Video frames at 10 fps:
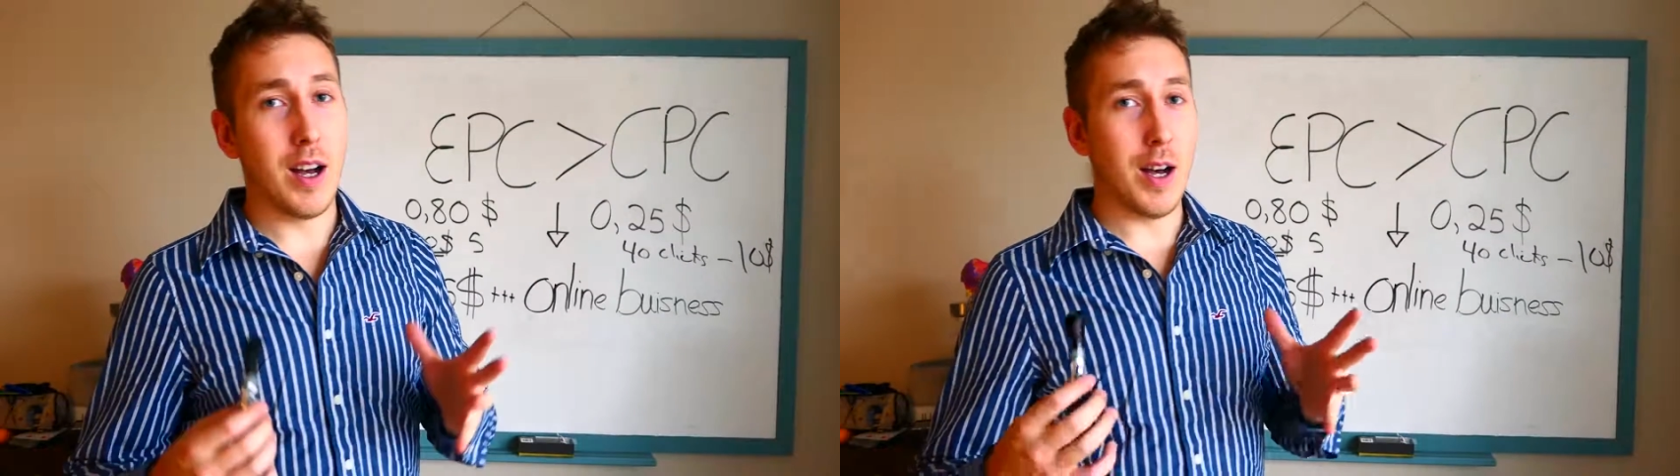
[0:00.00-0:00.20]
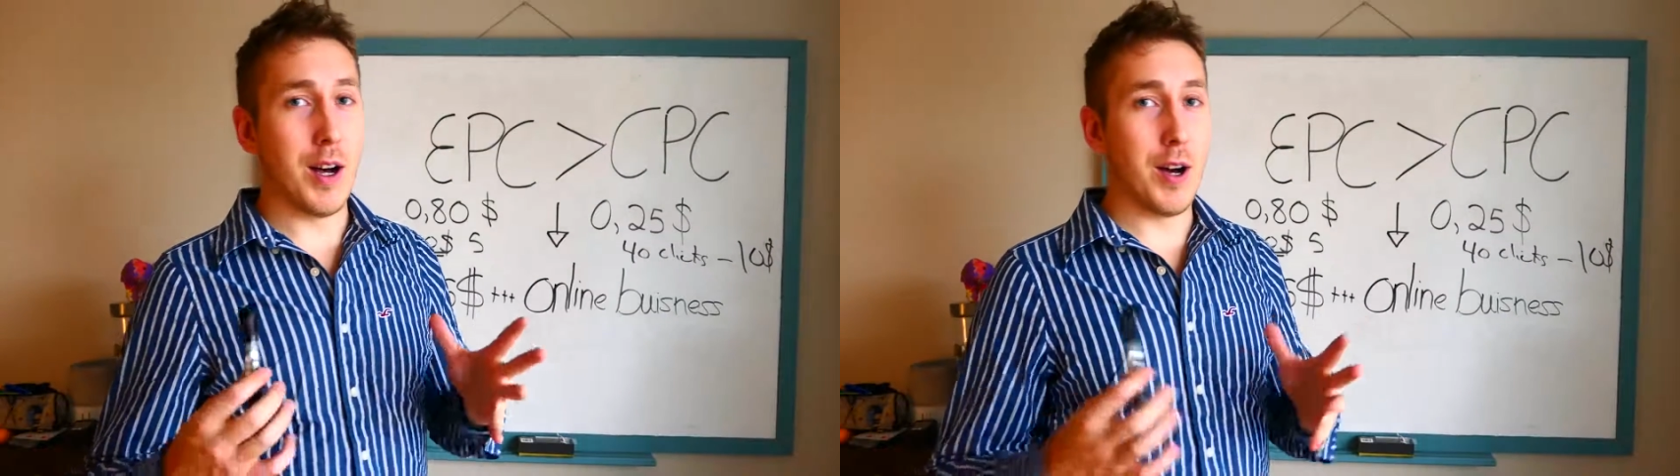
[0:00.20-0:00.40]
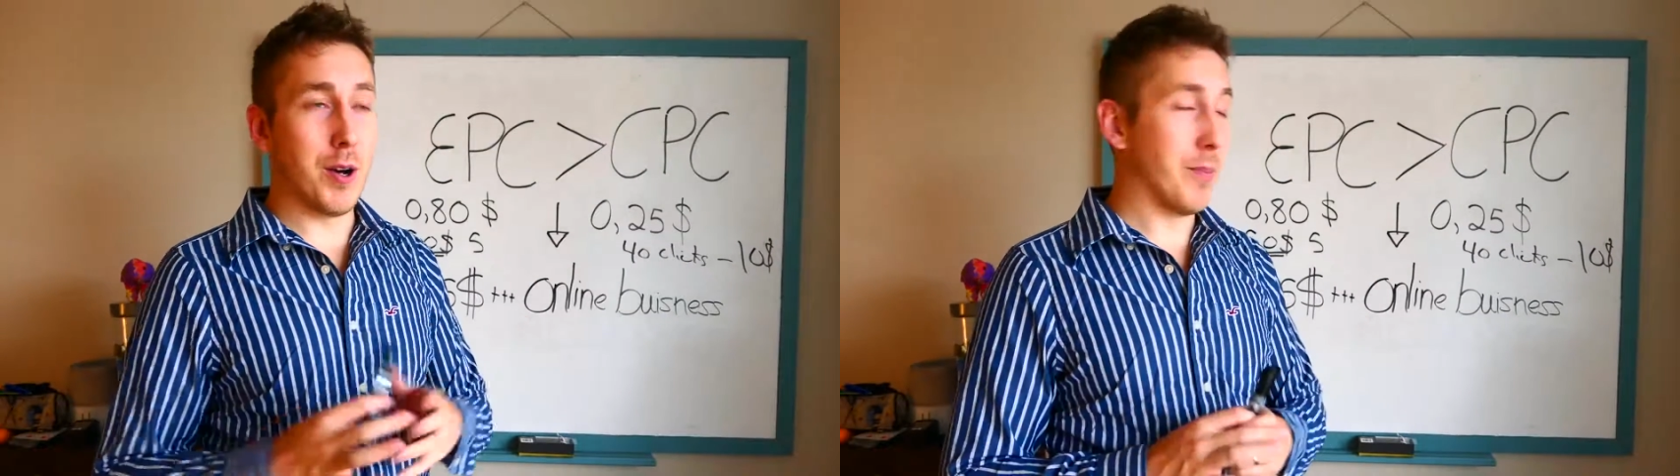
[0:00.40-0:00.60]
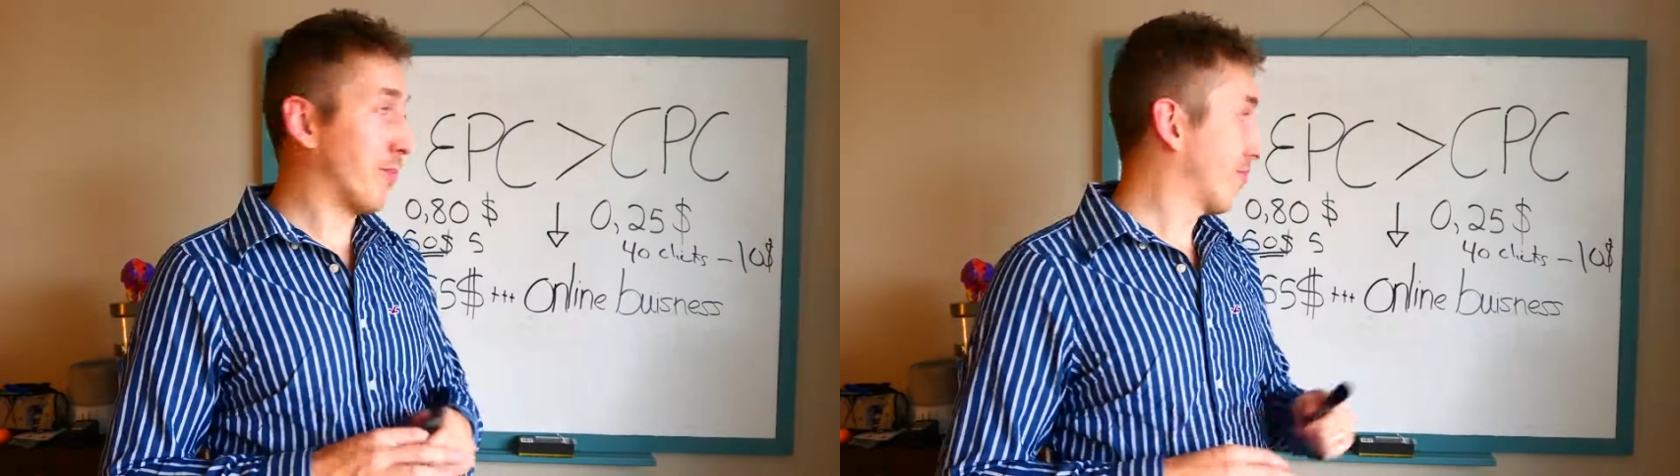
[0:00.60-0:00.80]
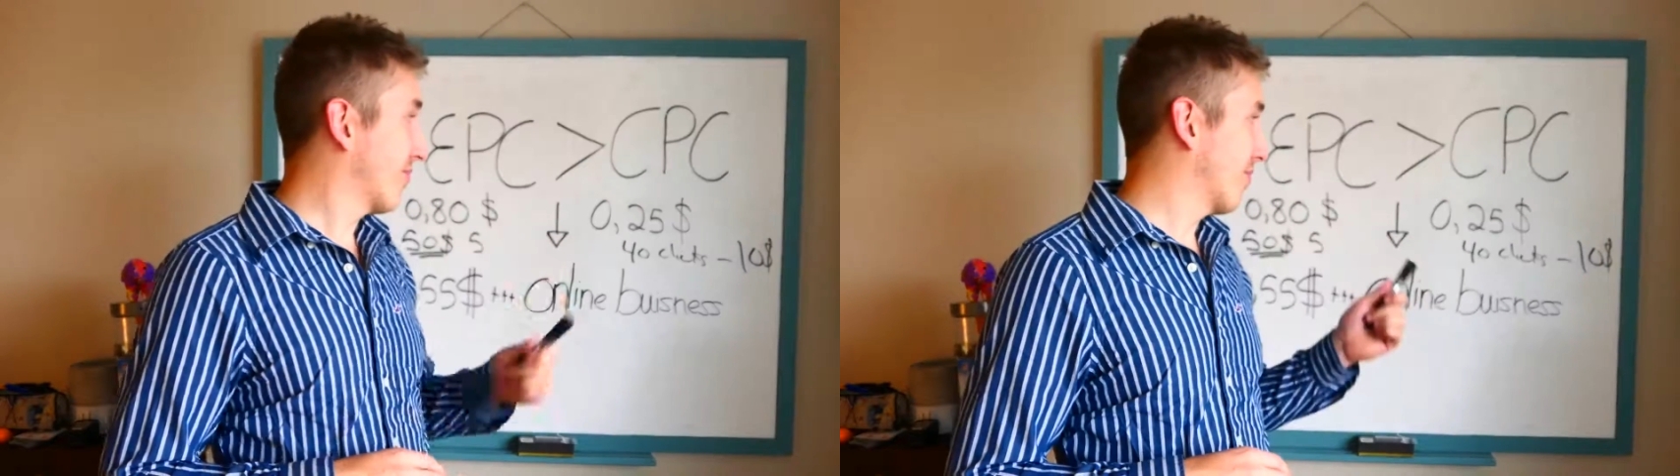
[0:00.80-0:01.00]
It's
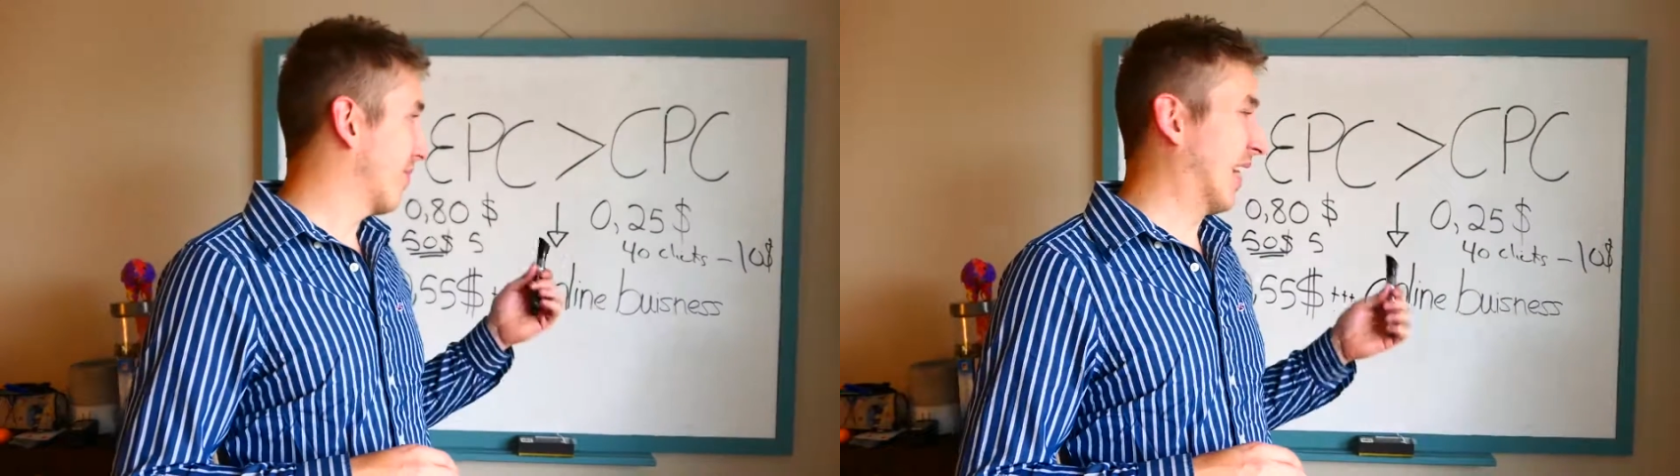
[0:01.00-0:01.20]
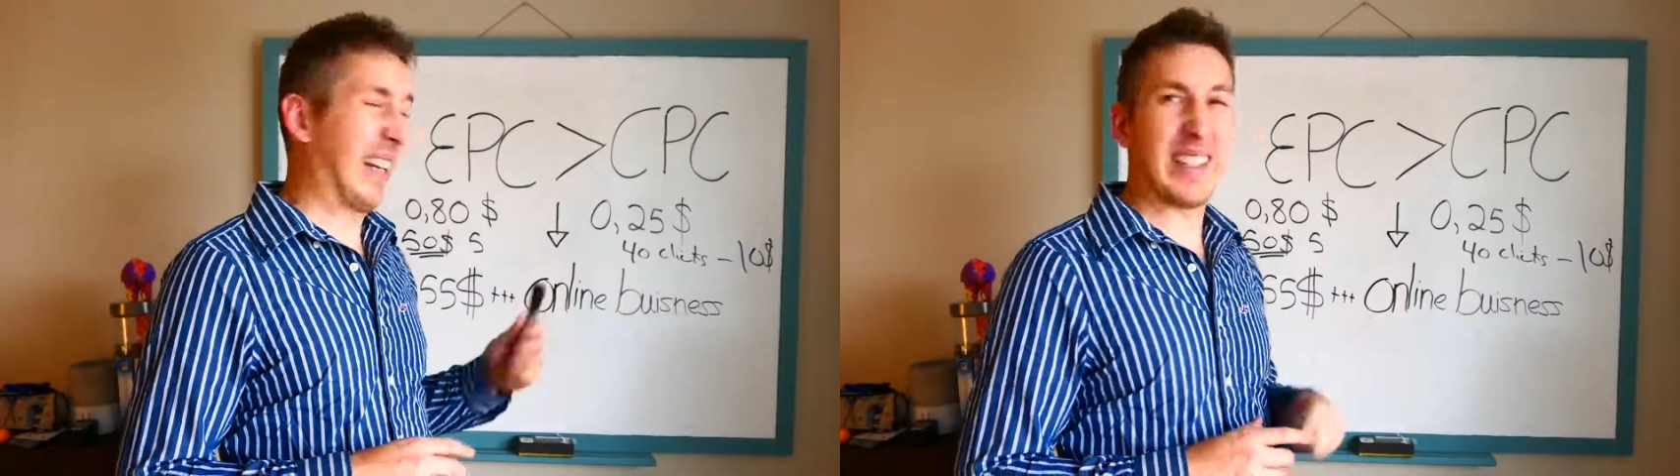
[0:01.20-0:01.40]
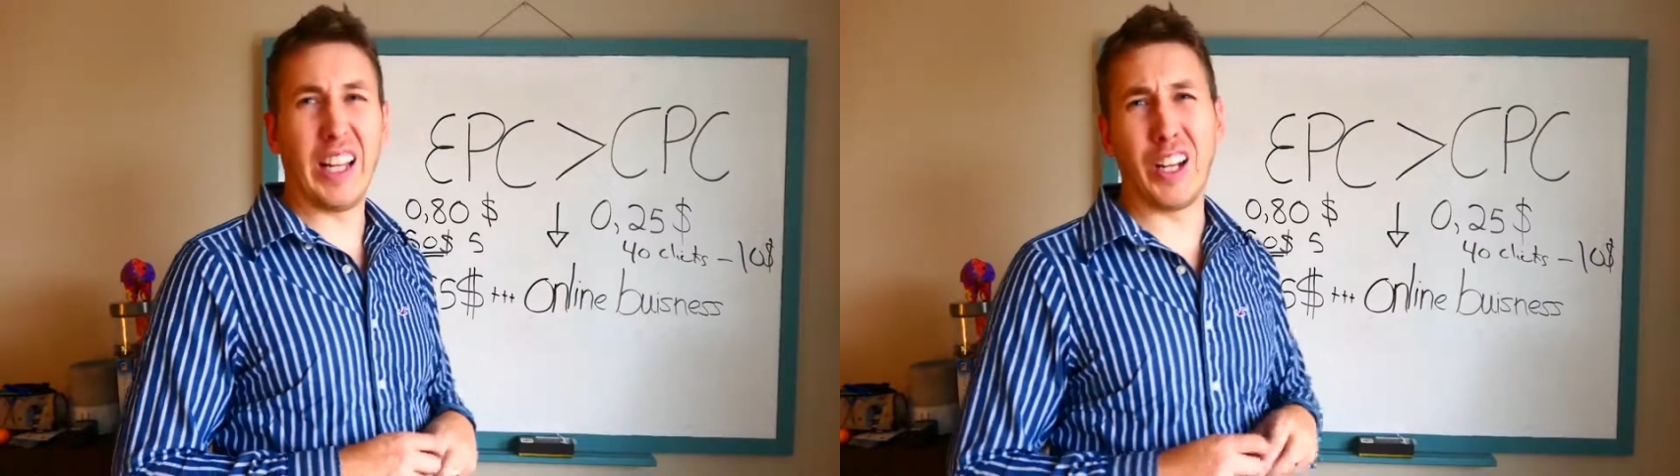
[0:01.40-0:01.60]
a